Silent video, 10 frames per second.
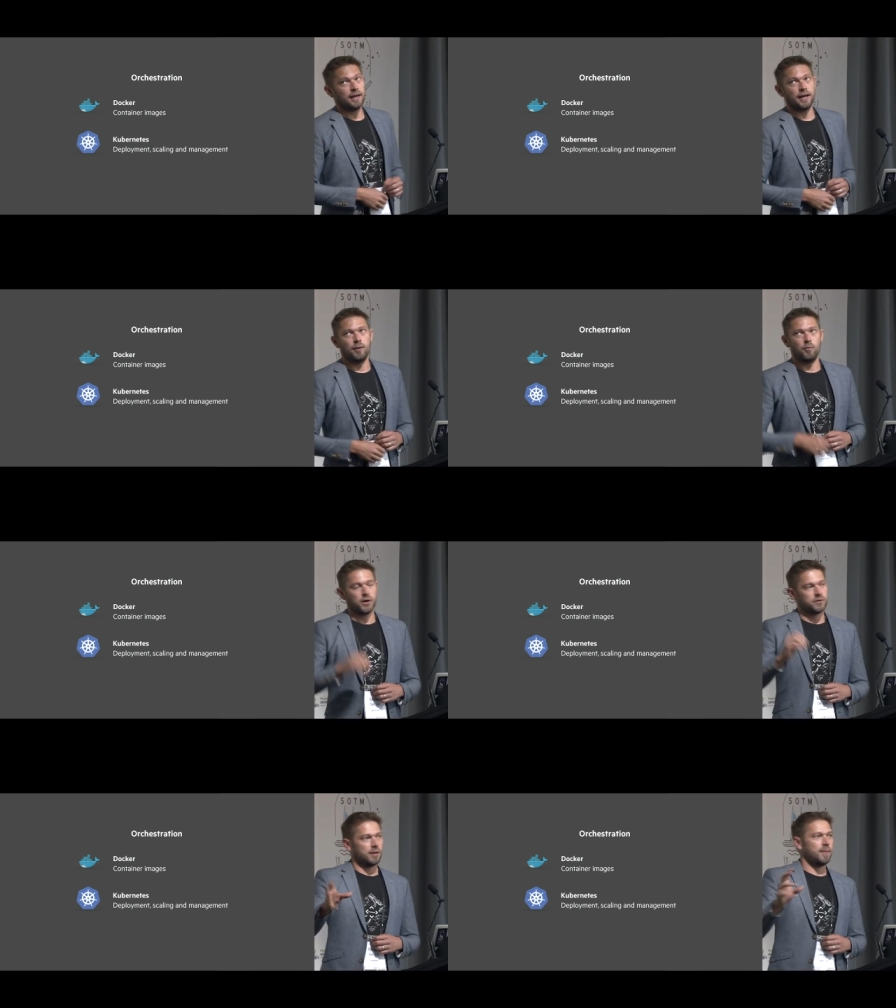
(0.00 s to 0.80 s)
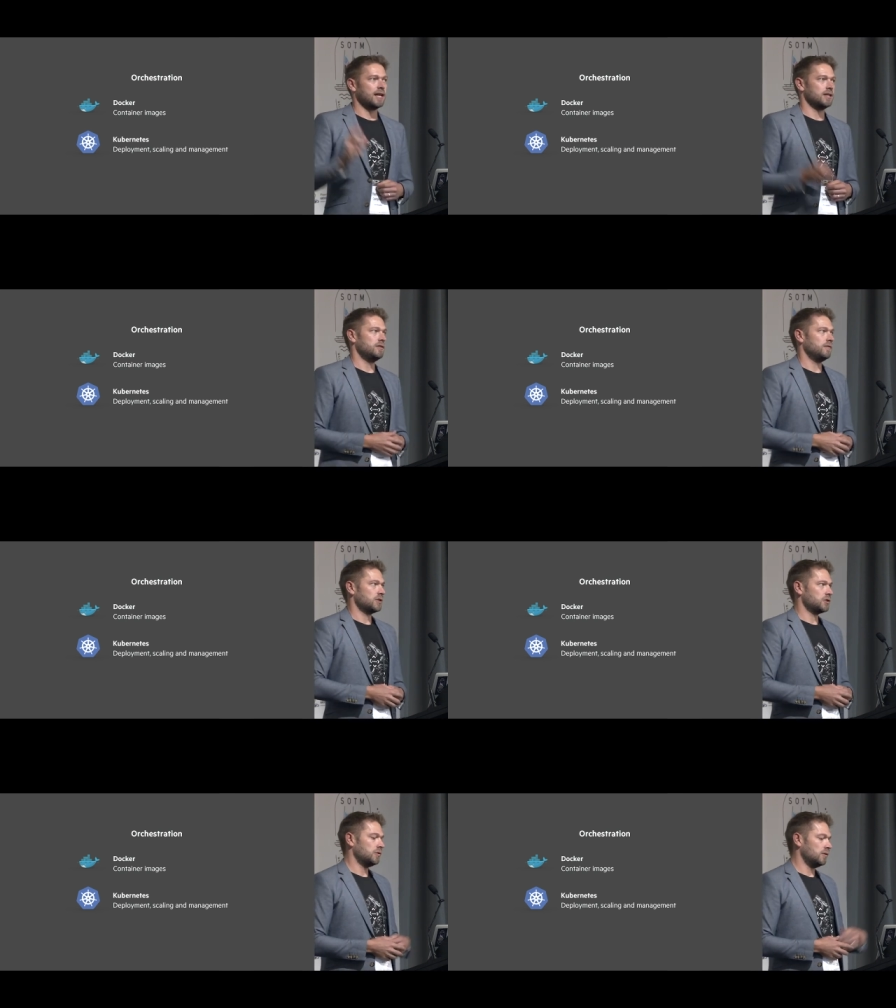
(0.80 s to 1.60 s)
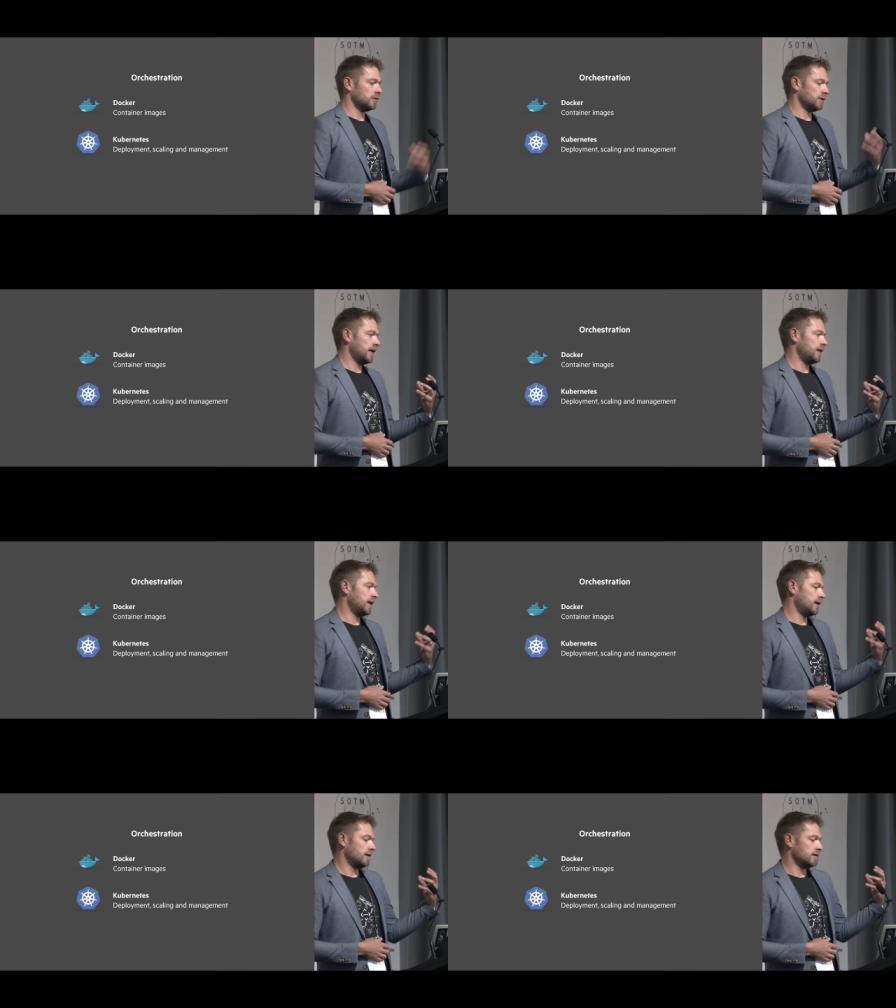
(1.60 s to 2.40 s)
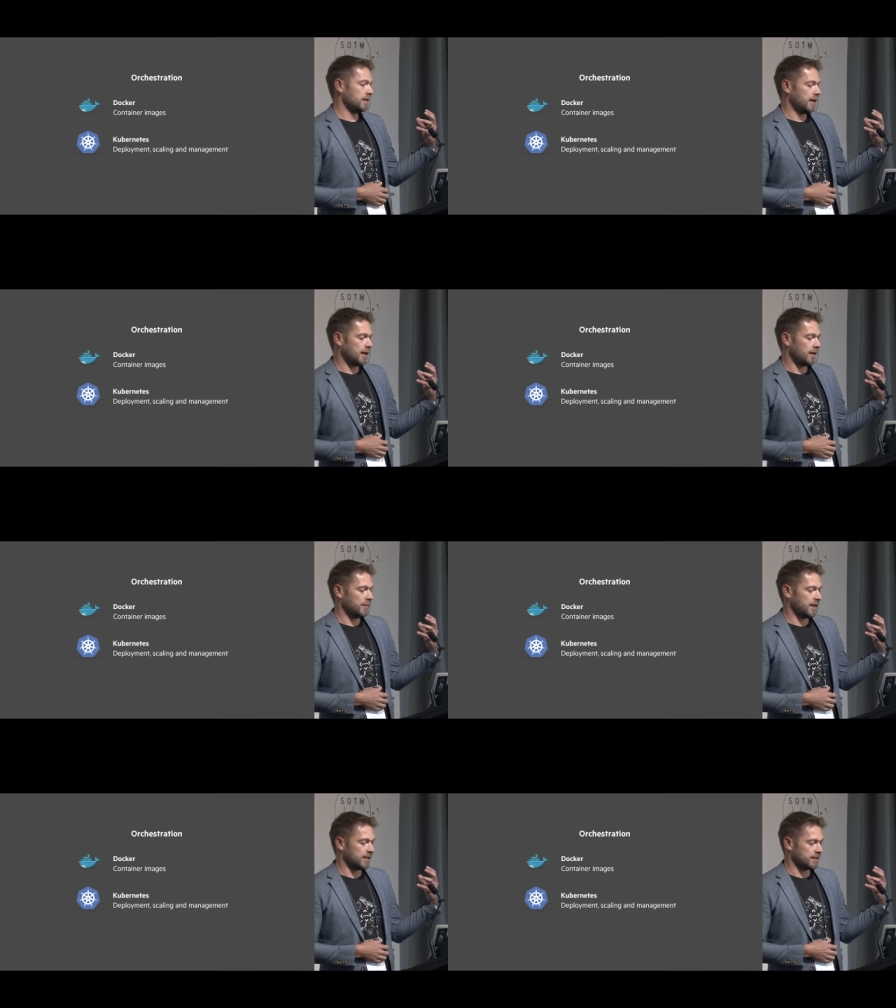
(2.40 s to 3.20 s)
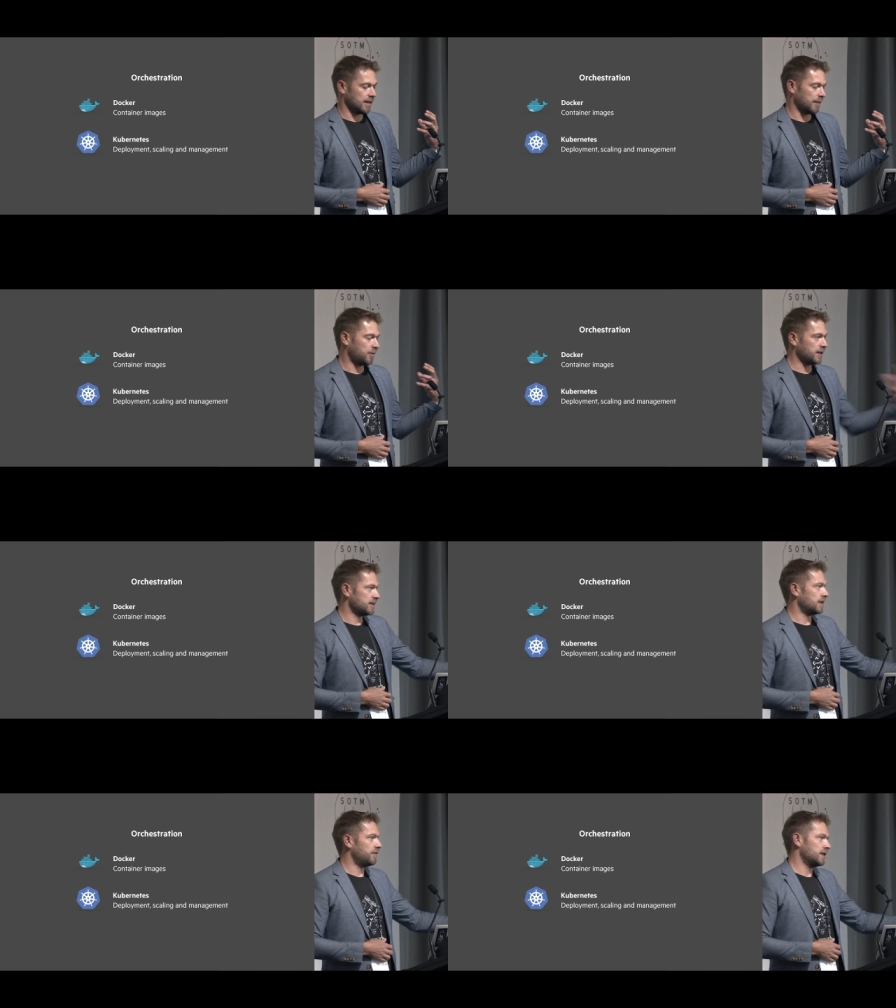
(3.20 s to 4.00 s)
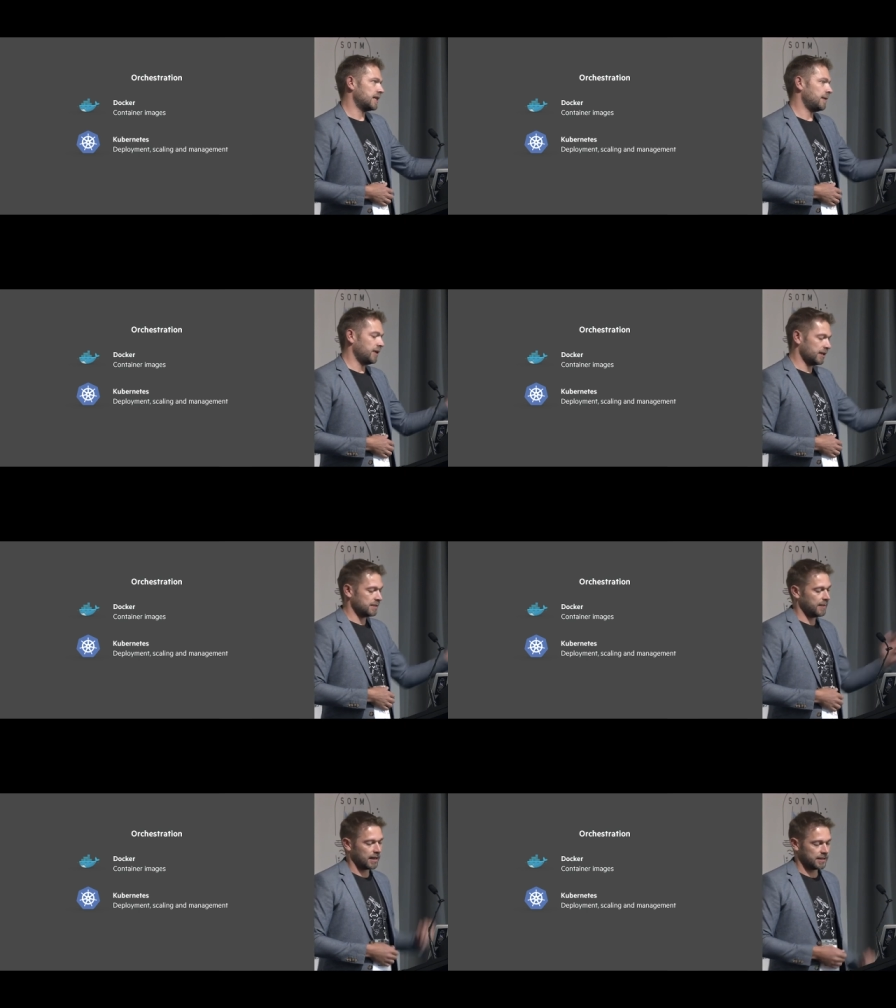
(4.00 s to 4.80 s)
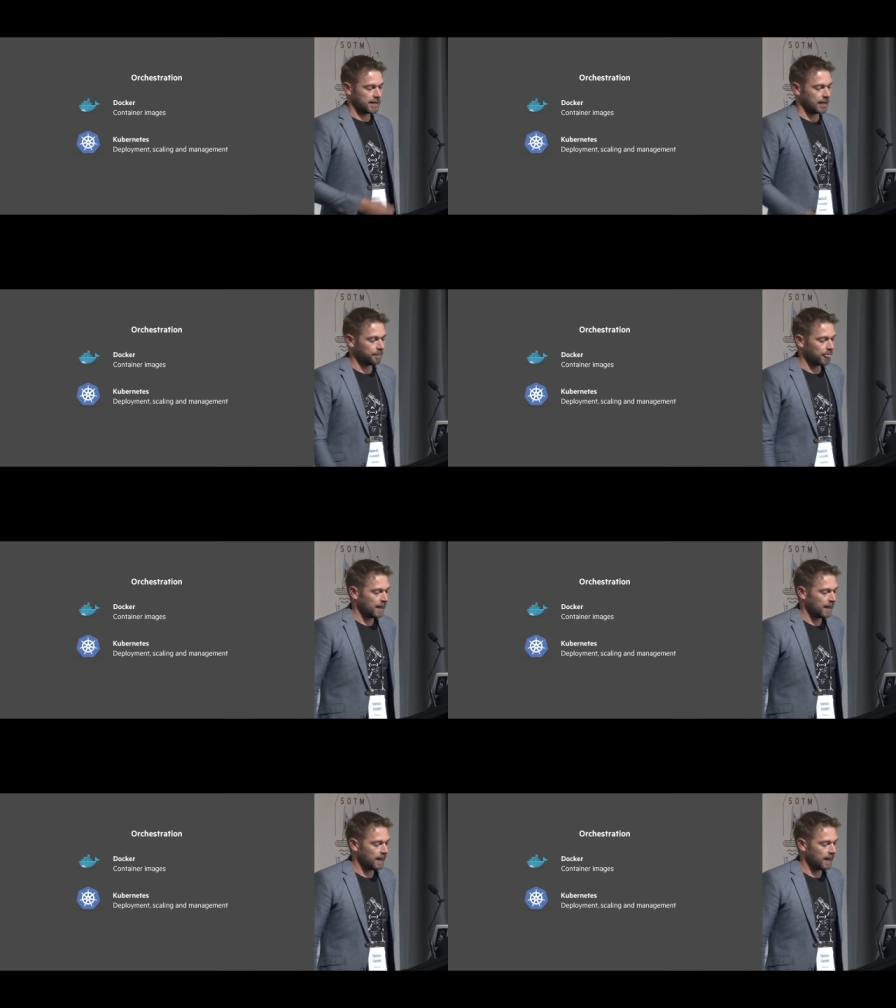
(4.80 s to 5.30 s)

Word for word: uh, works with the packages you've installed and then um, it doesn't like break the stuff that's happening in this part of the stack.